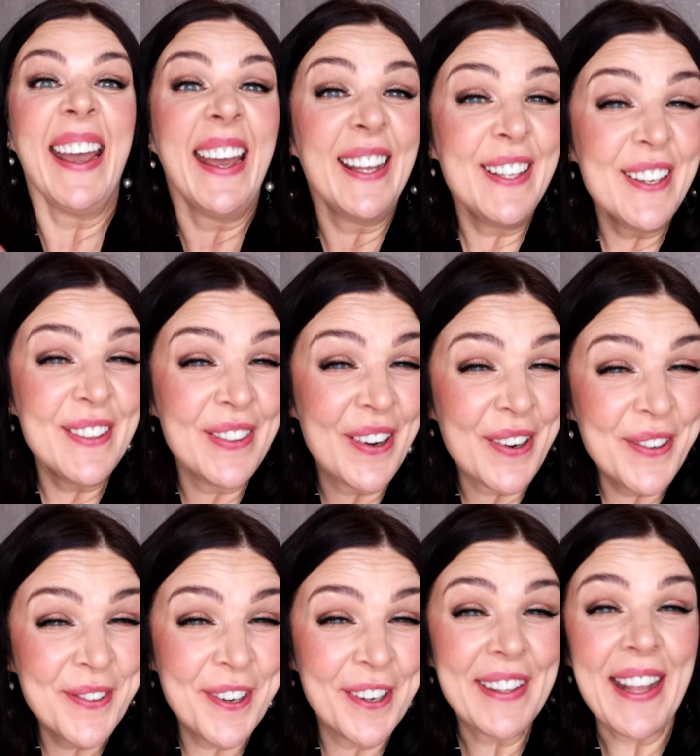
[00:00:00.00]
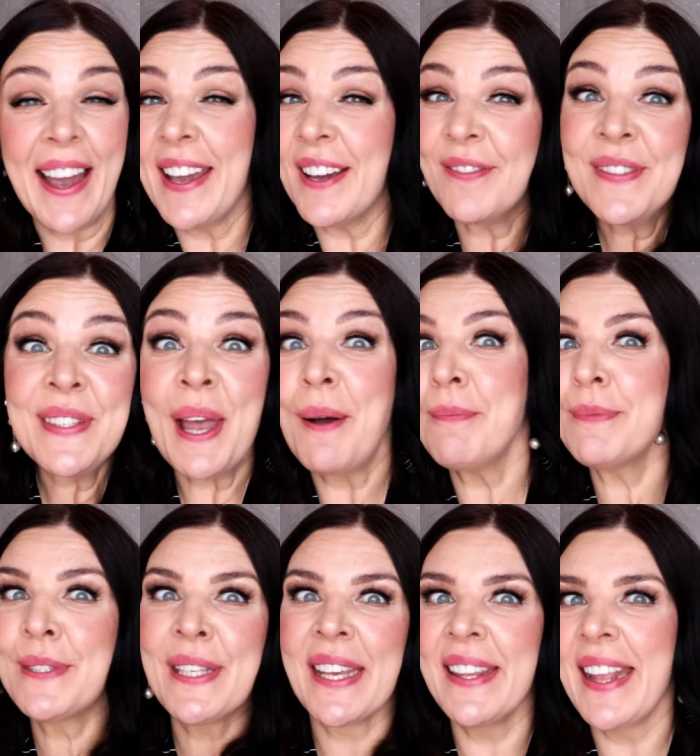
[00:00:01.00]
and you know what i have
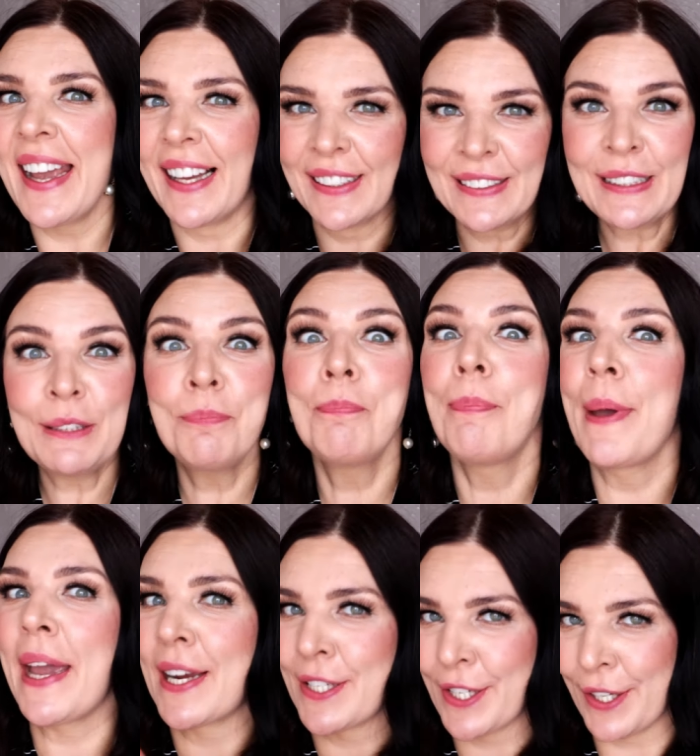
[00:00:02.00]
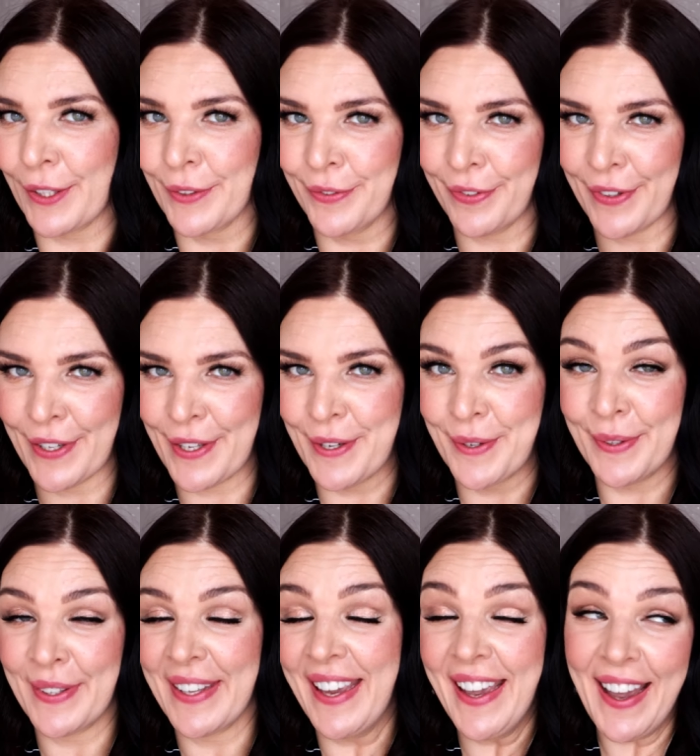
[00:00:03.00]
something else special for you
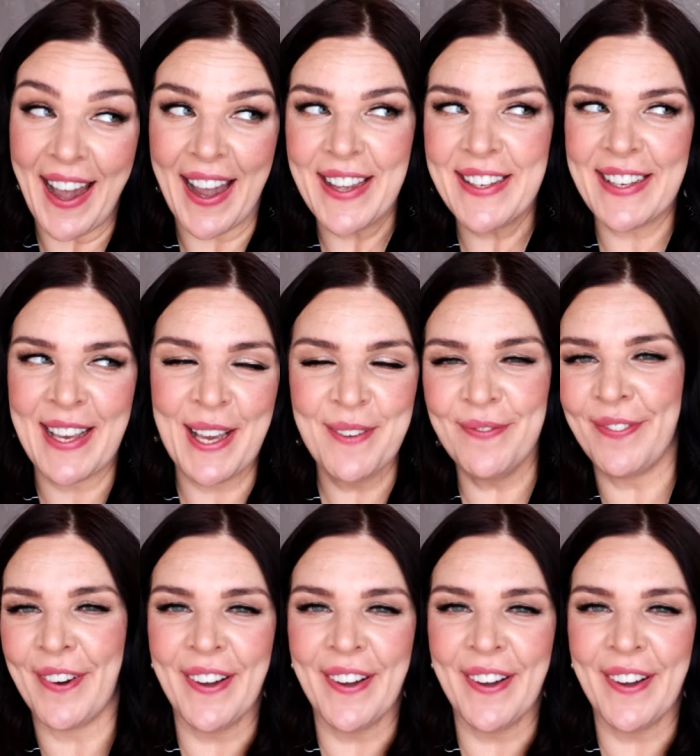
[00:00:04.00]
yeah i keep